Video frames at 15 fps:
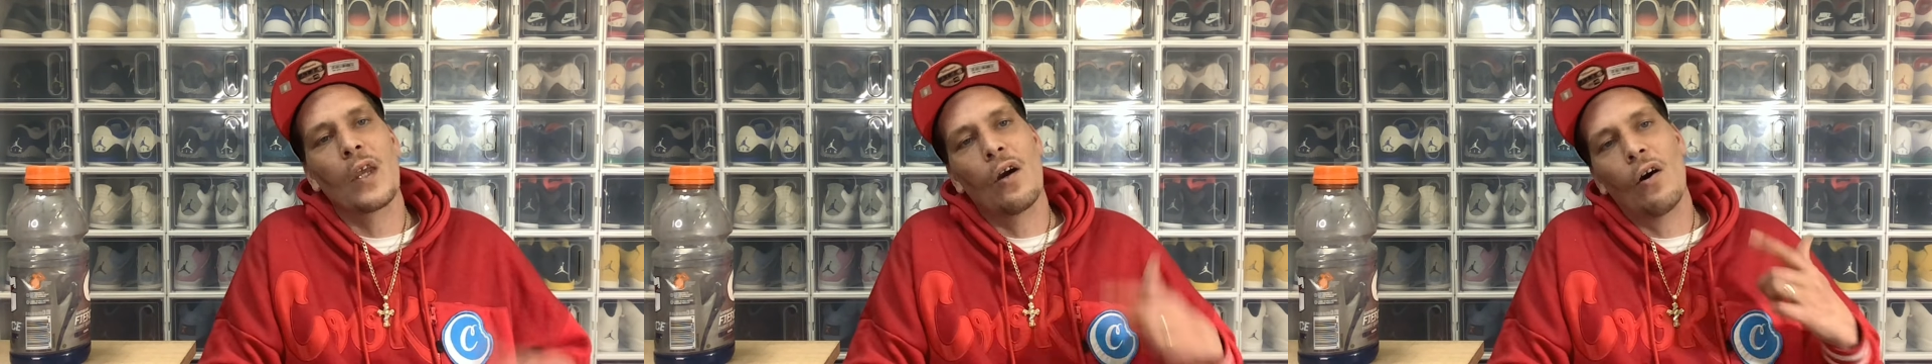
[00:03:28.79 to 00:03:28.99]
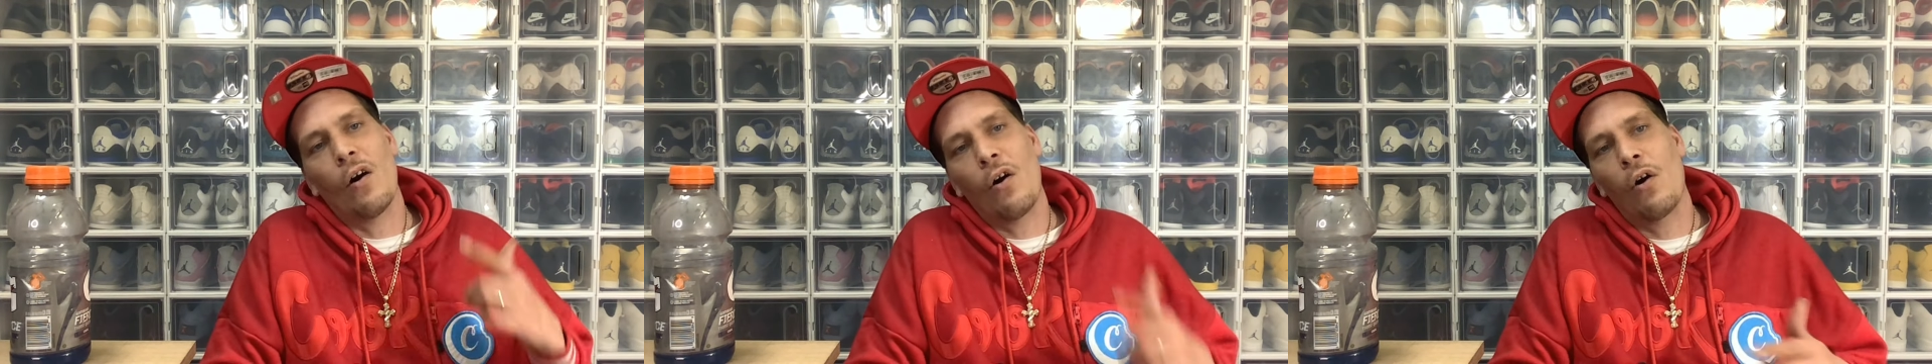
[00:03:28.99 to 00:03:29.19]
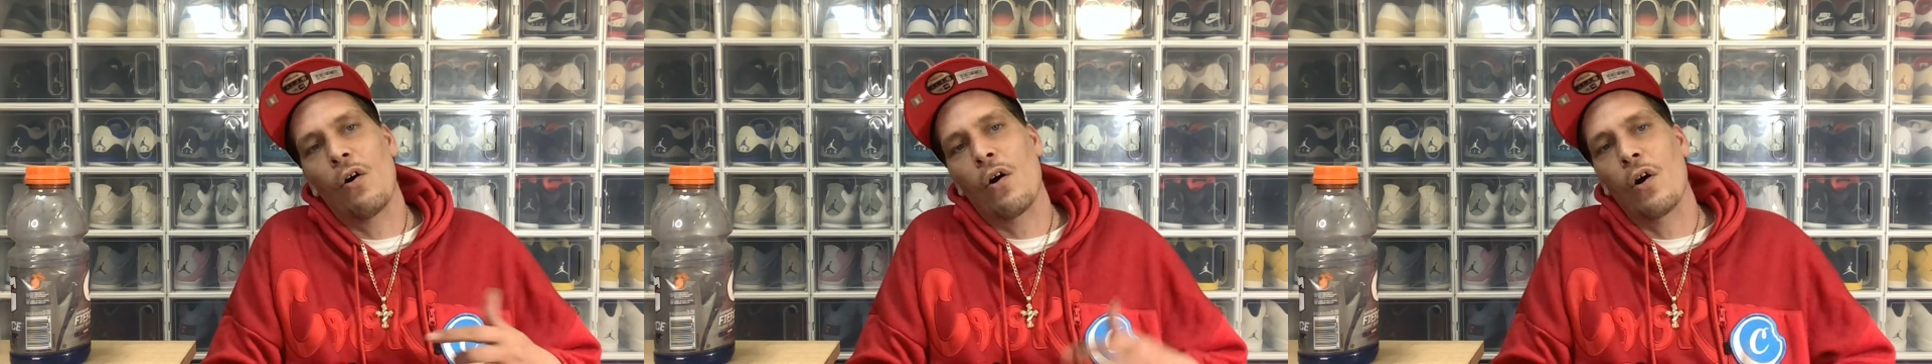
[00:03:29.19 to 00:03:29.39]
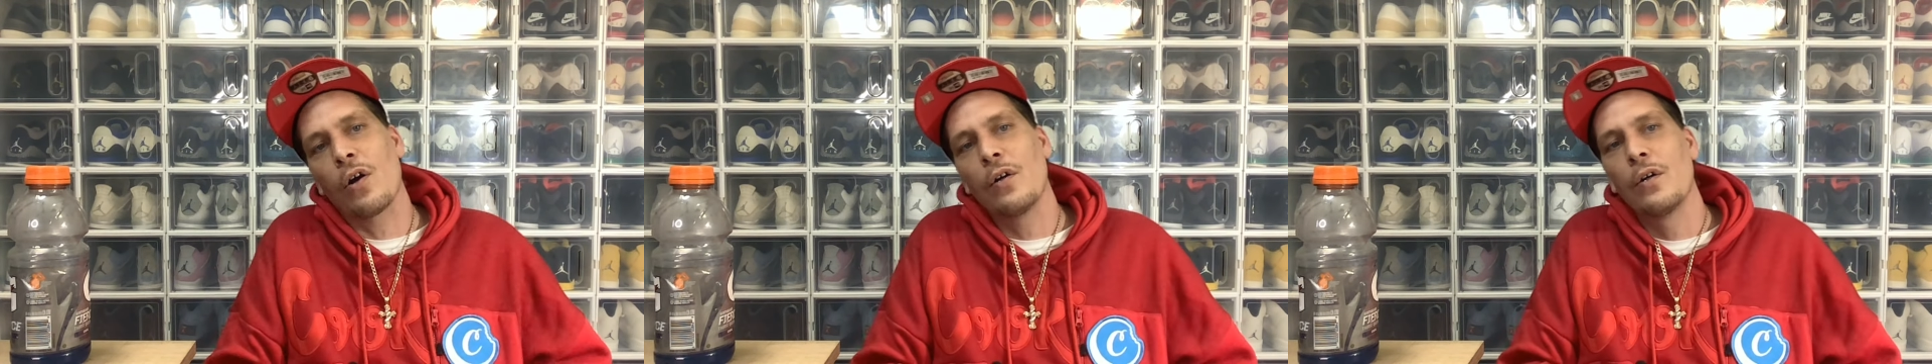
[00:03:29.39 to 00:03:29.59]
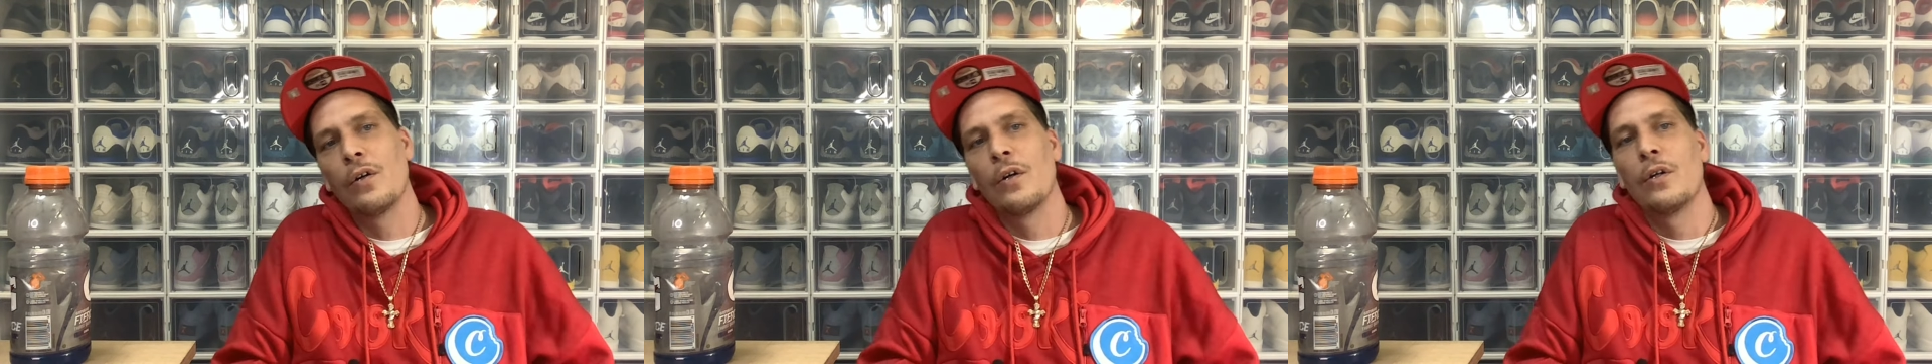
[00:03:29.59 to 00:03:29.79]
Or
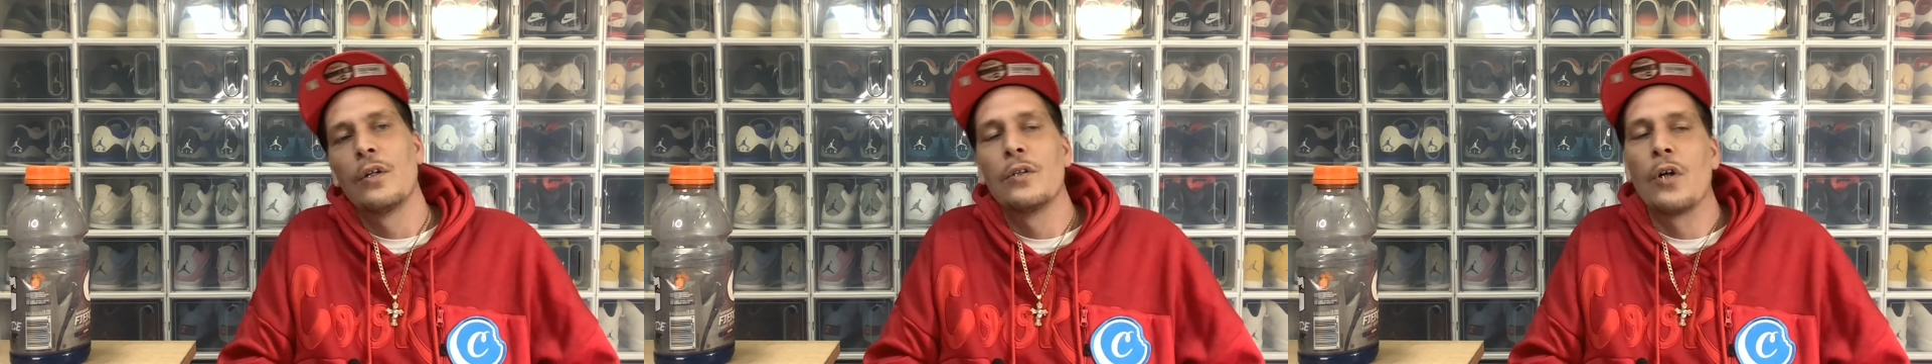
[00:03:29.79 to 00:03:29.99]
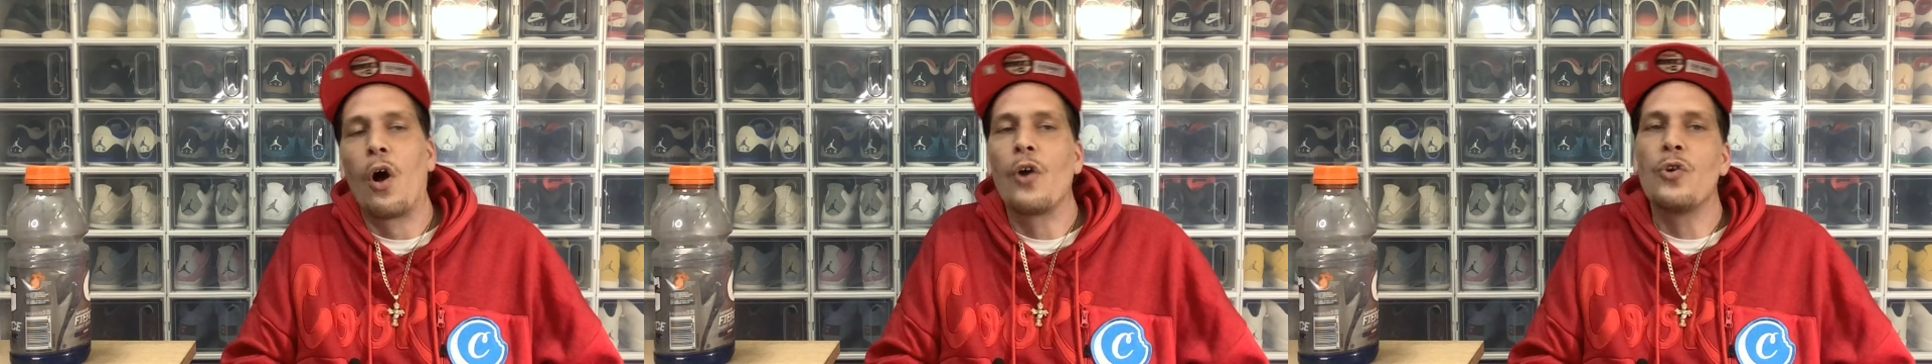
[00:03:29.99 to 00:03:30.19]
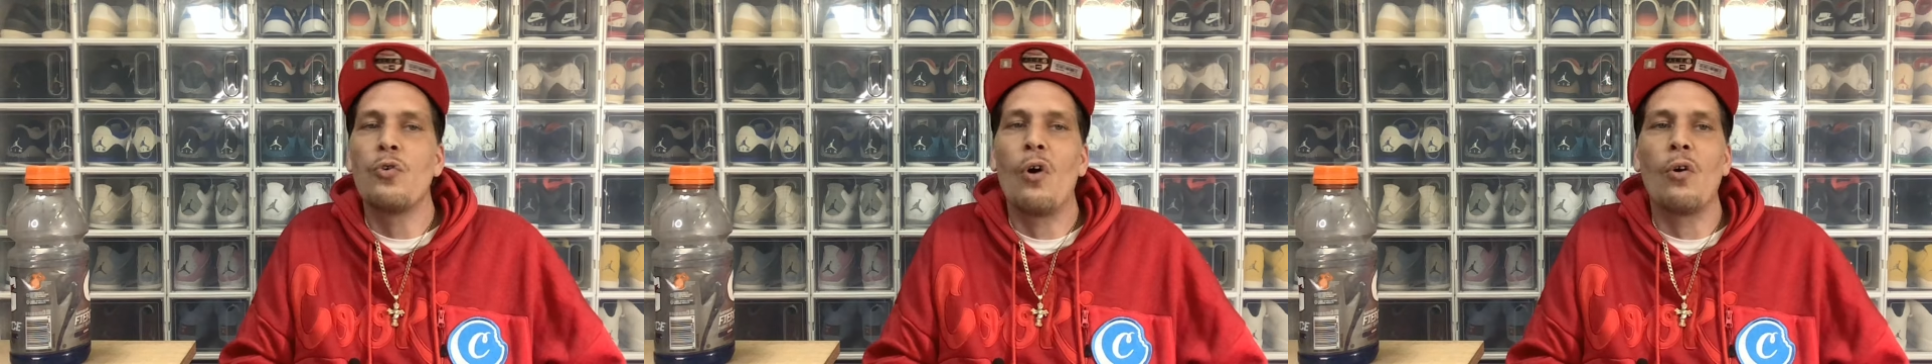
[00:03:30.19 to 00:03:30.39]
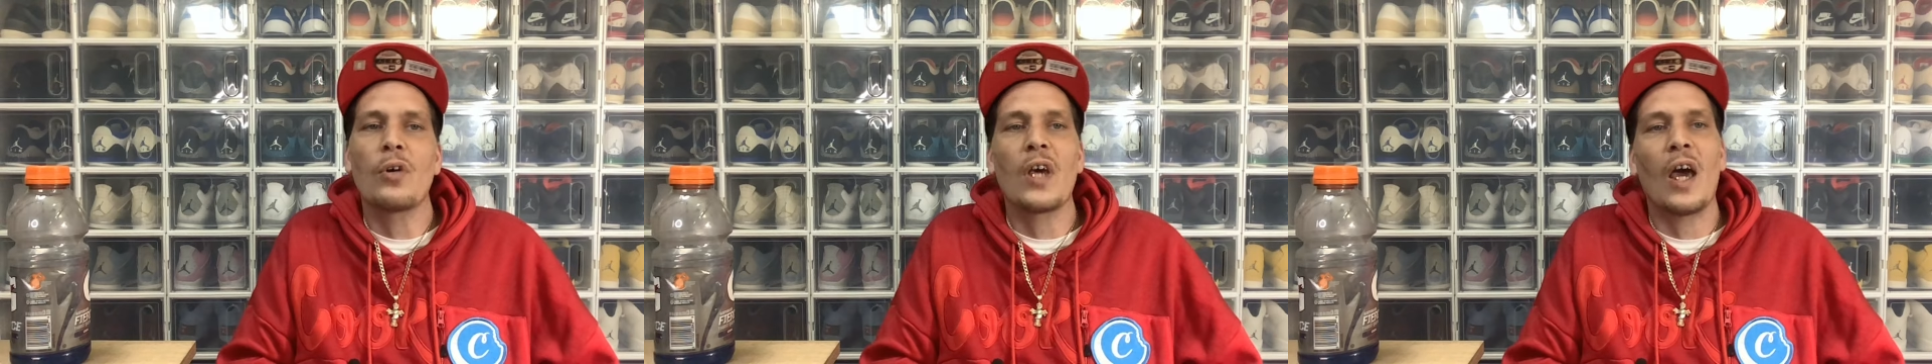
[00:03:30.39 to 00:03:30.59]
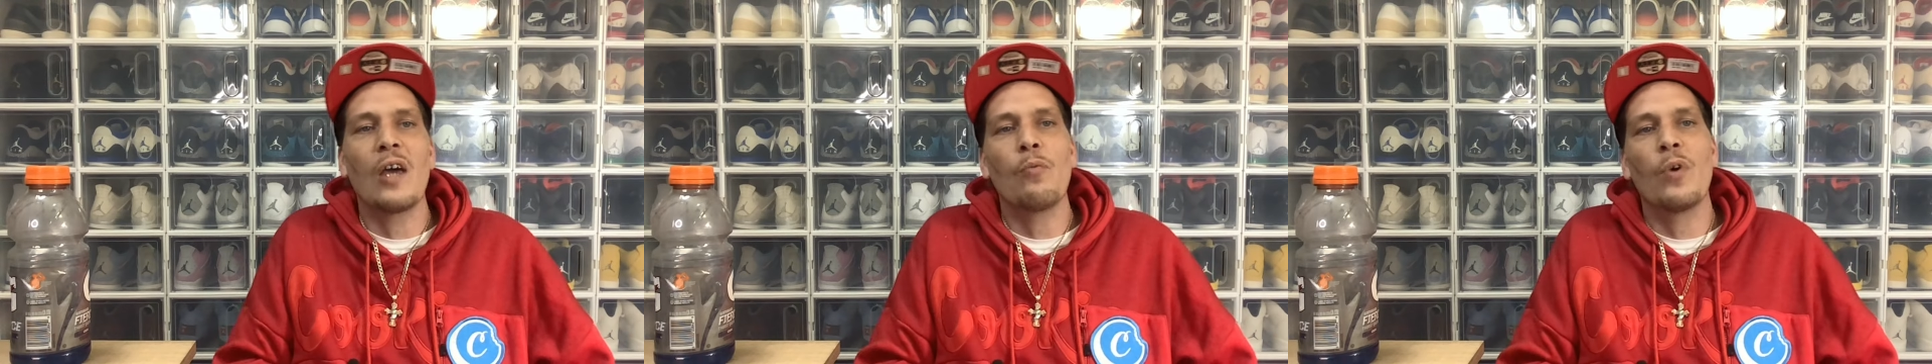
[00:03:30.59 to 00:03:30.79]
are you
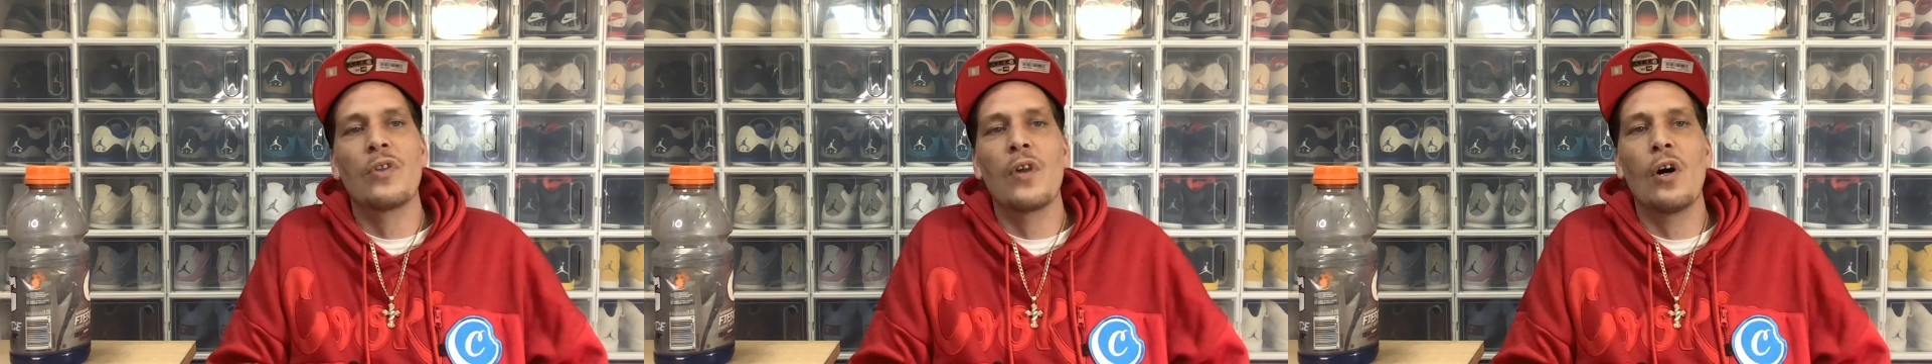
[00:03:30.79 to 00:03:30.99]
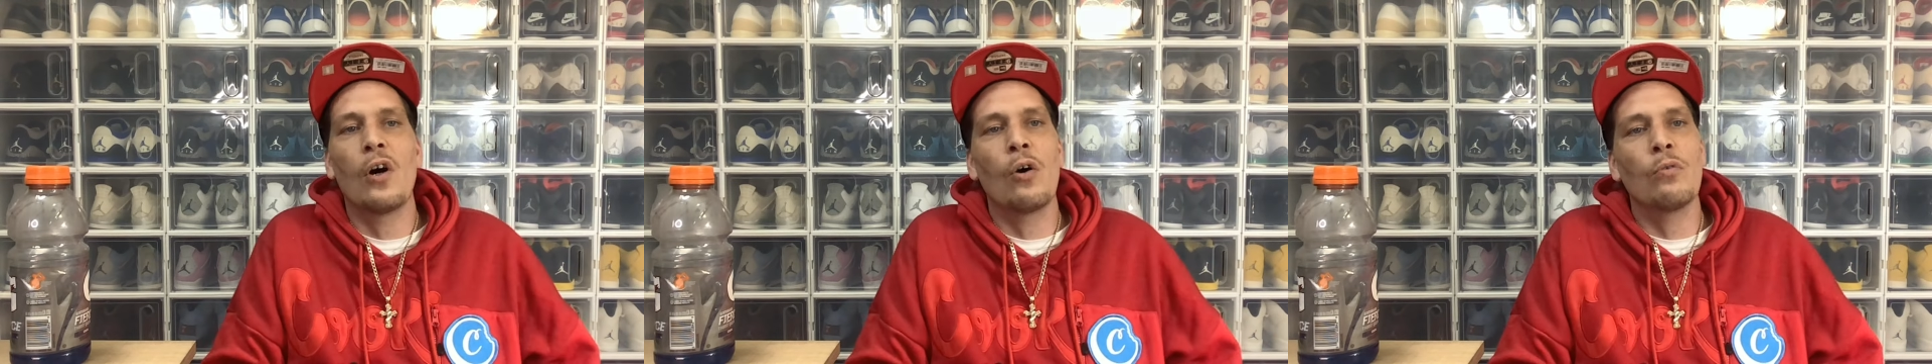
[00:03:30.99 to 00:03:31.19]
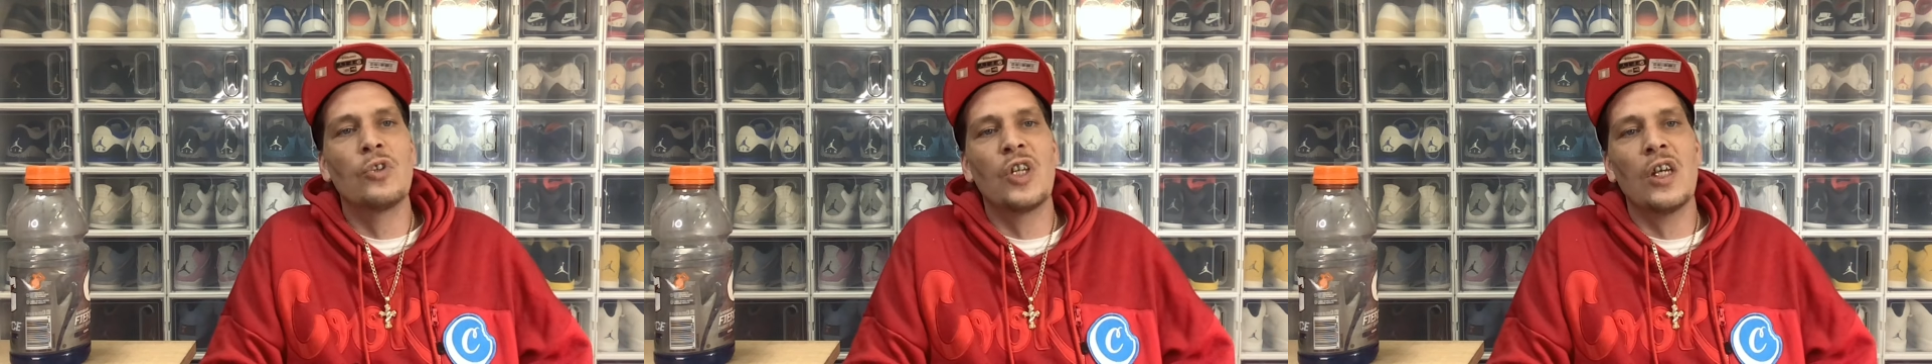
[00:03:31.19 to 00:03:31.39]
okay with the OG?